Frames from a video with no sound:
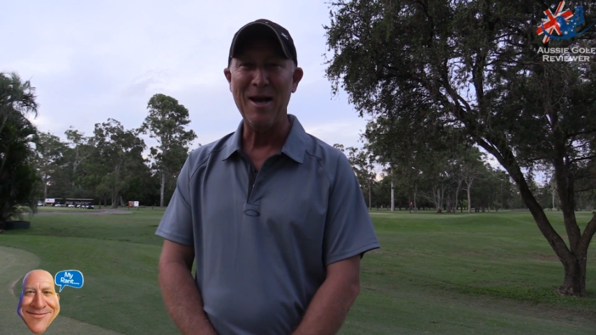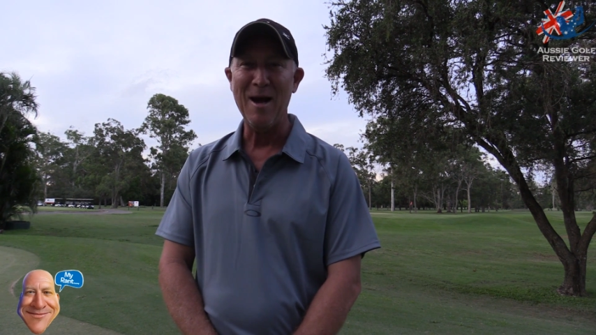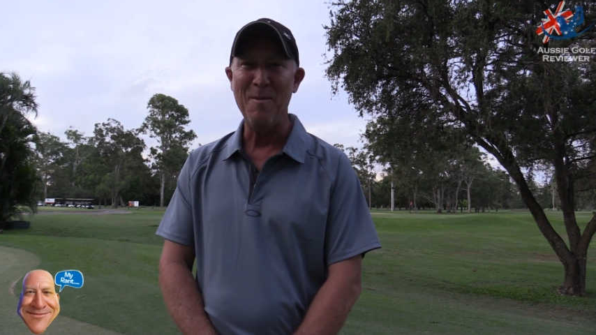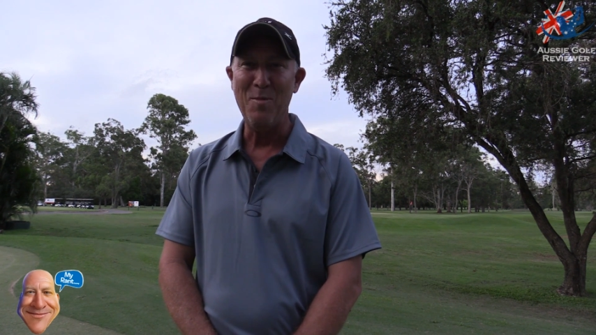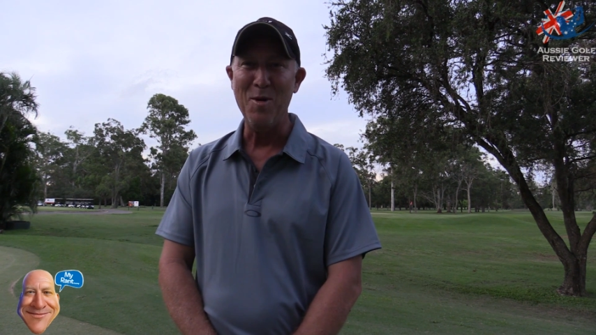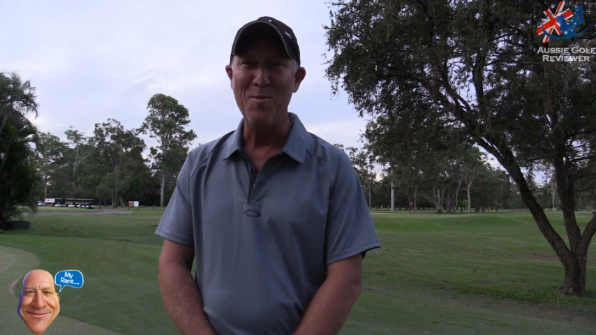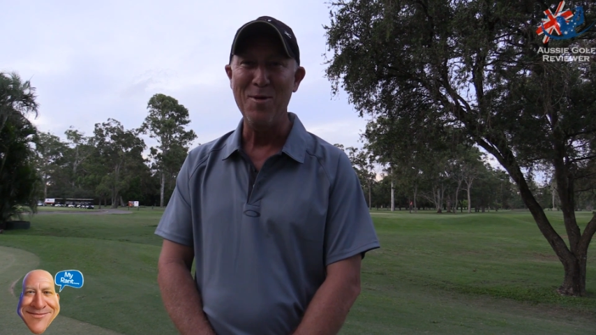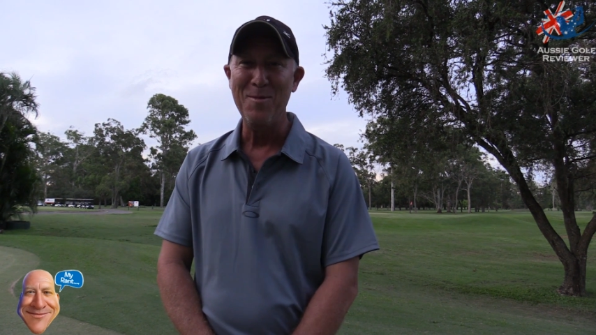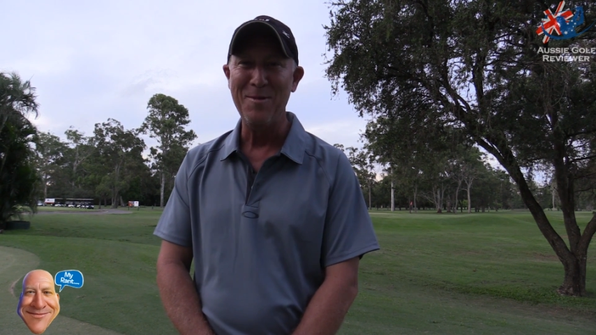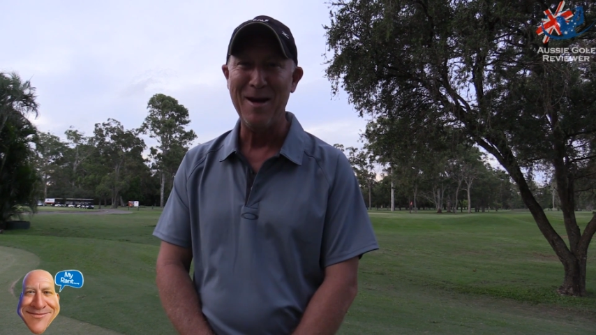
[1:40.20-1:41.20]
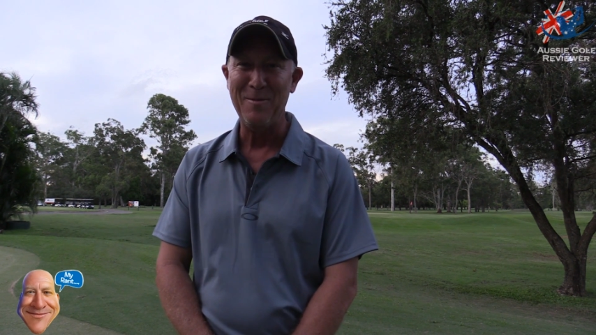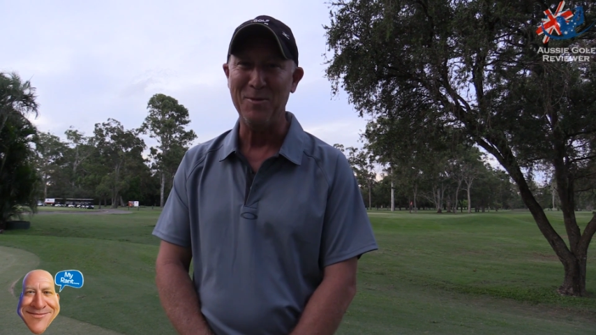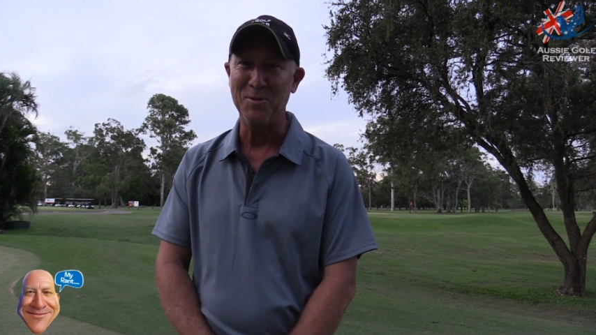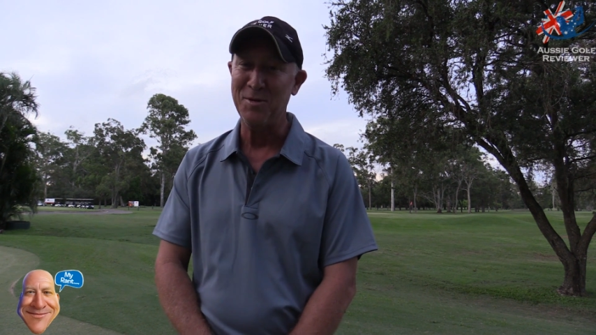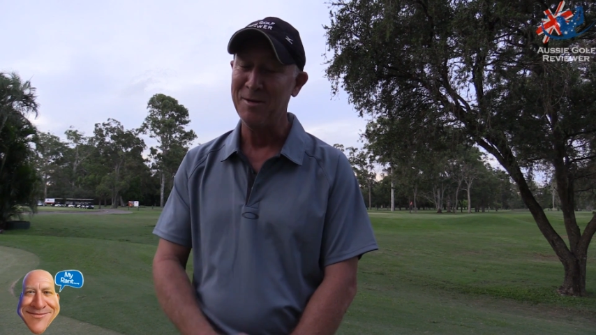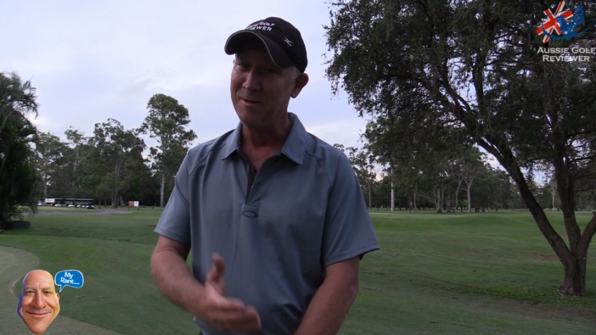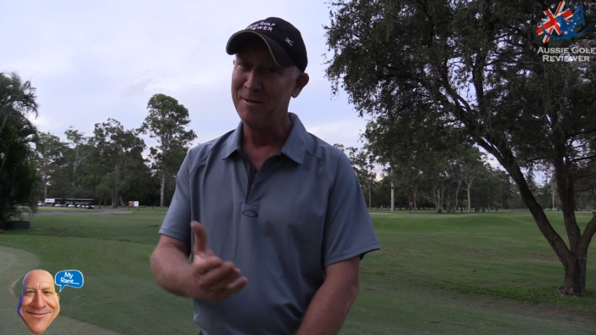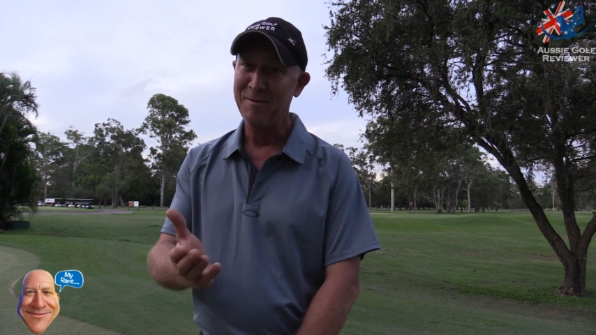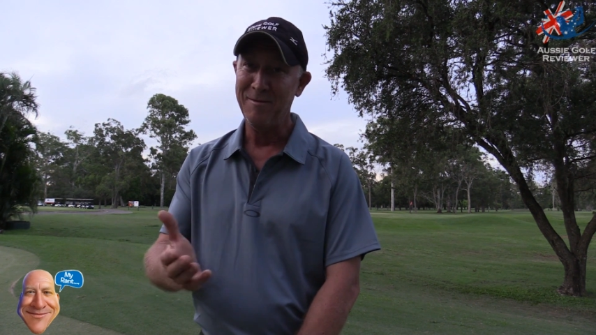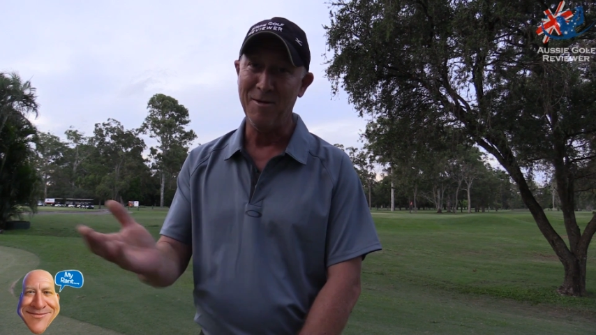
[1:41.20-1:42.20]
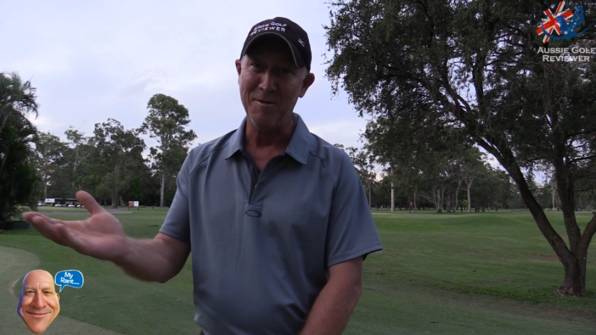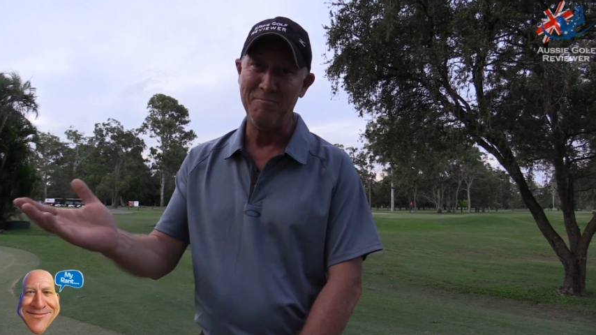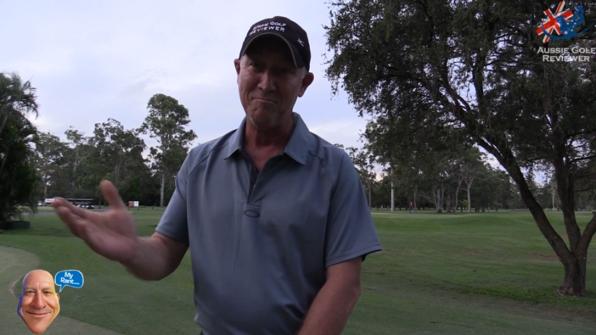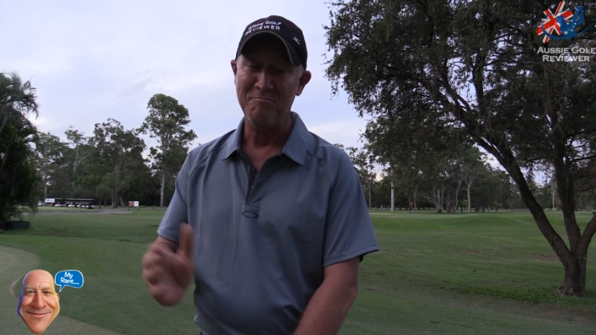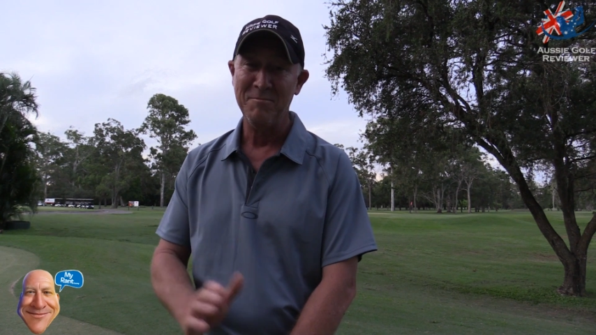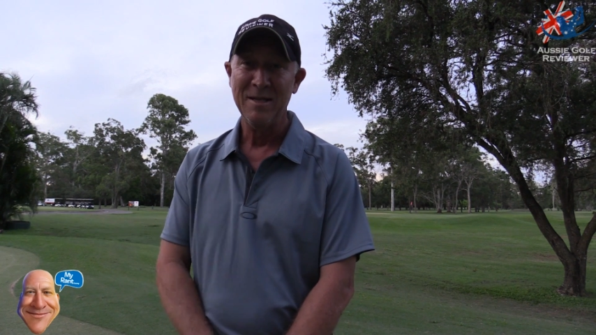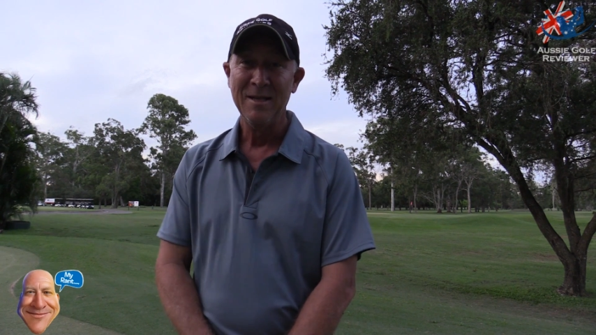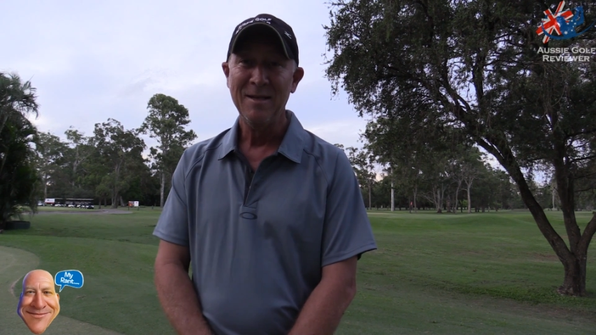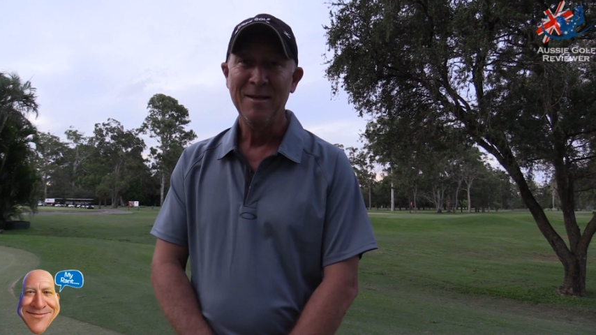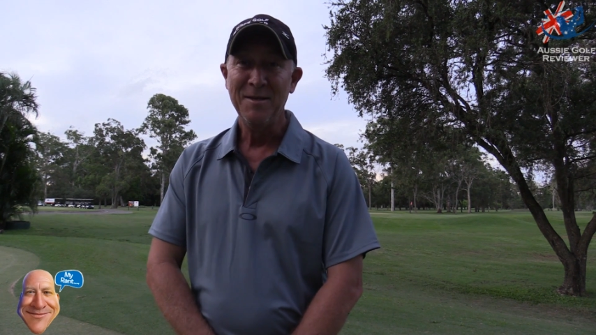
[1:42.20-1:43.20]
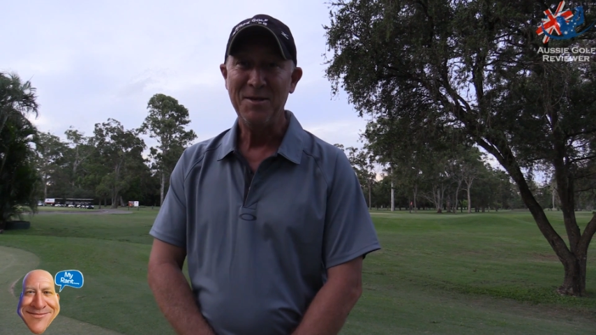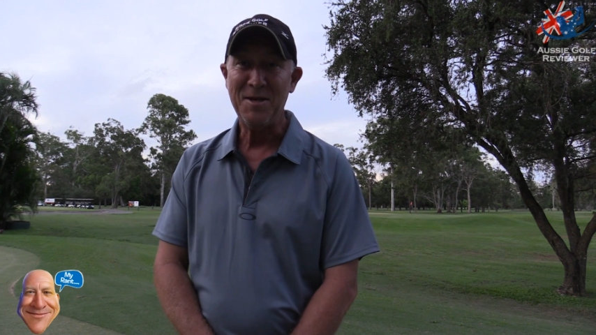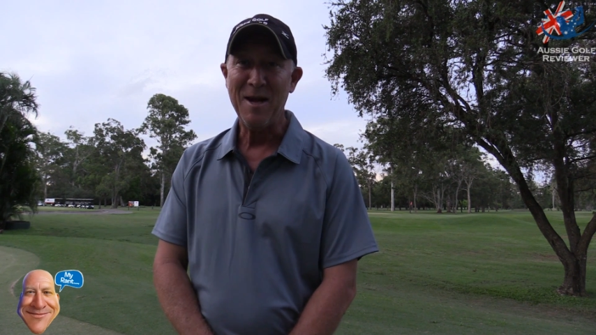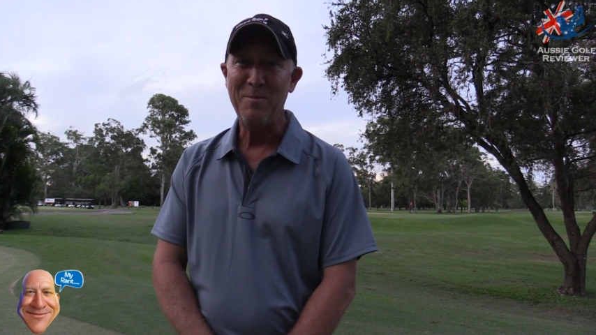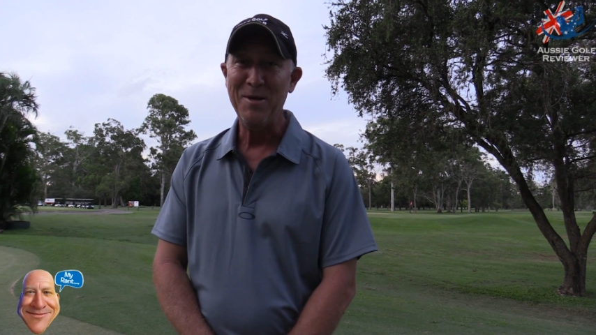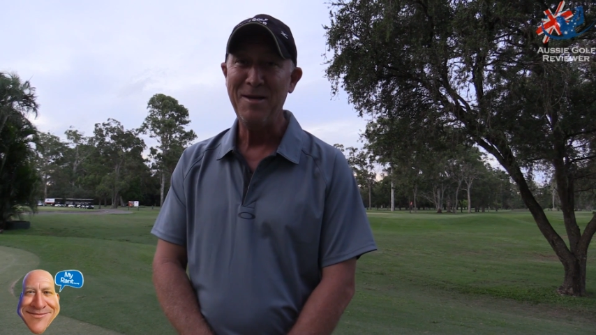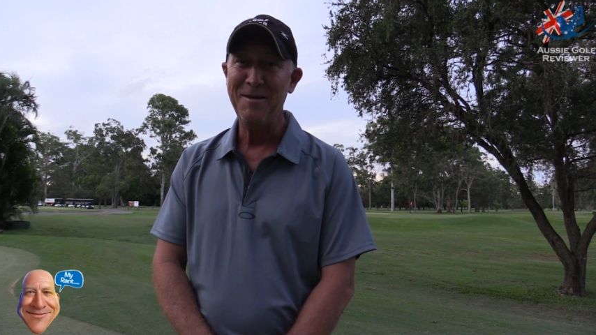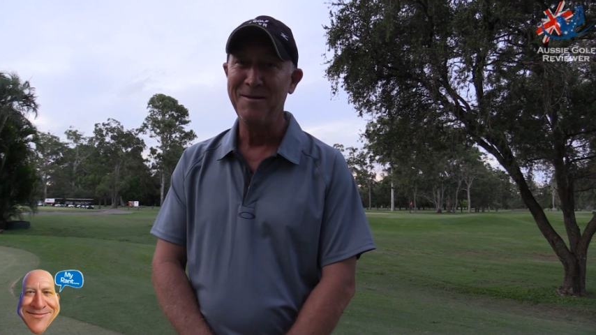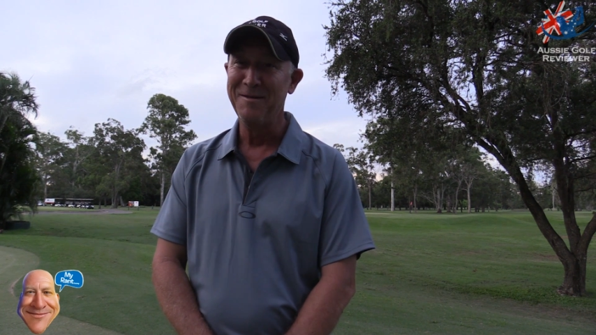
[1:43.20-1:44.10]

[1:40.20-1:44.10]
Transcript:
Speaker 1: Boom Boom Couples. We've got Stumpy,